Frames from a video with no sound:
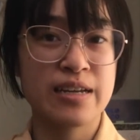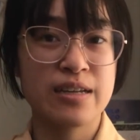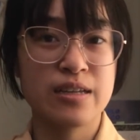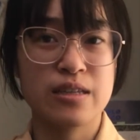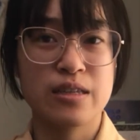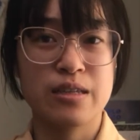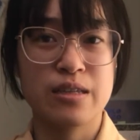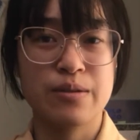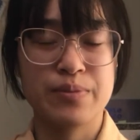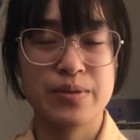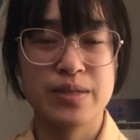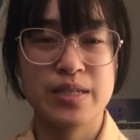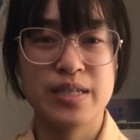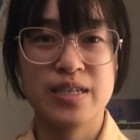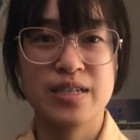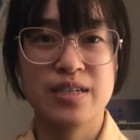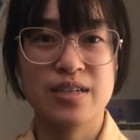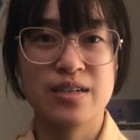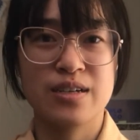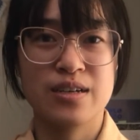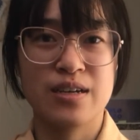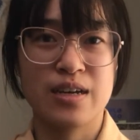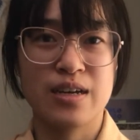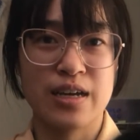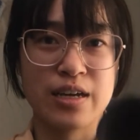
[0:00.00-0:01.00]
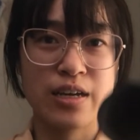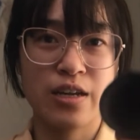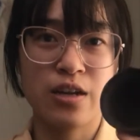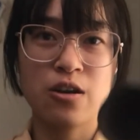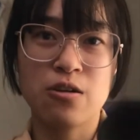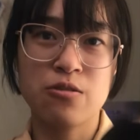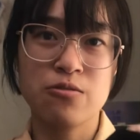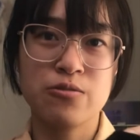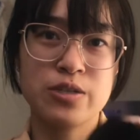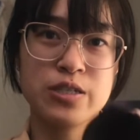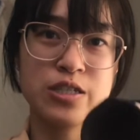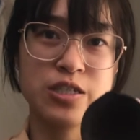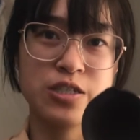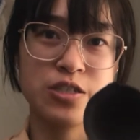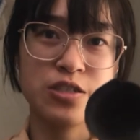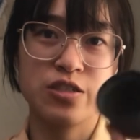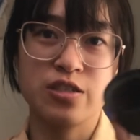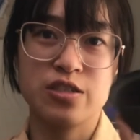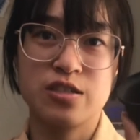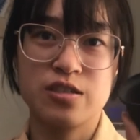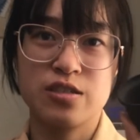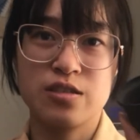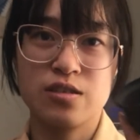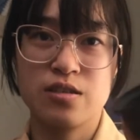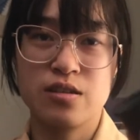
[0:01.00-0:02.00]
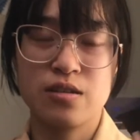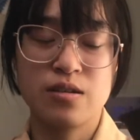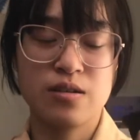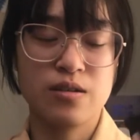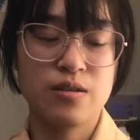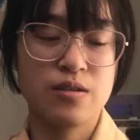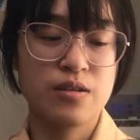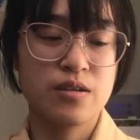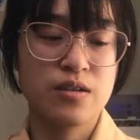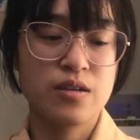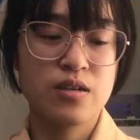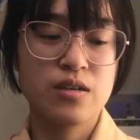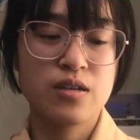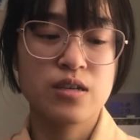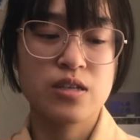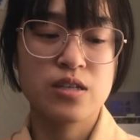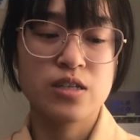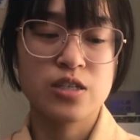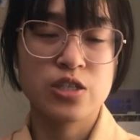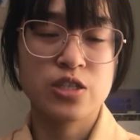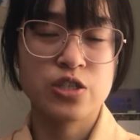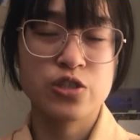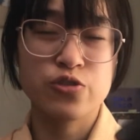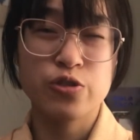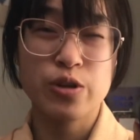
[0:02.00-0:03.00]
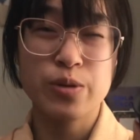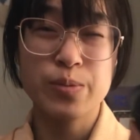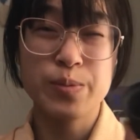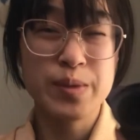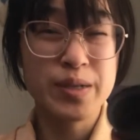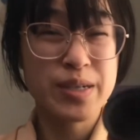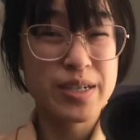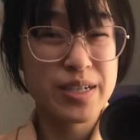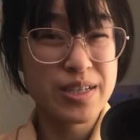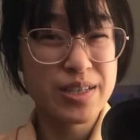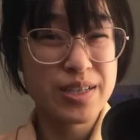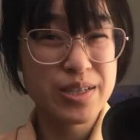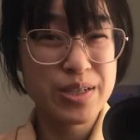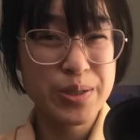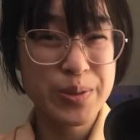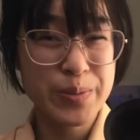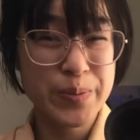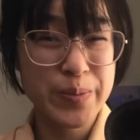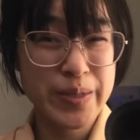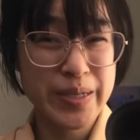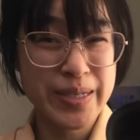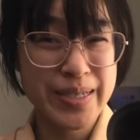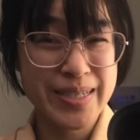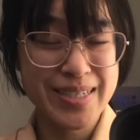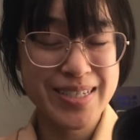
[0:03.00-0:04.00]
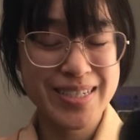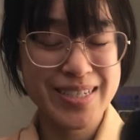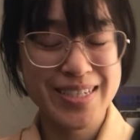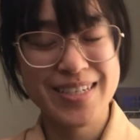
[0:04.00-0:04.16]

the patina, I can always just scrub it a little bit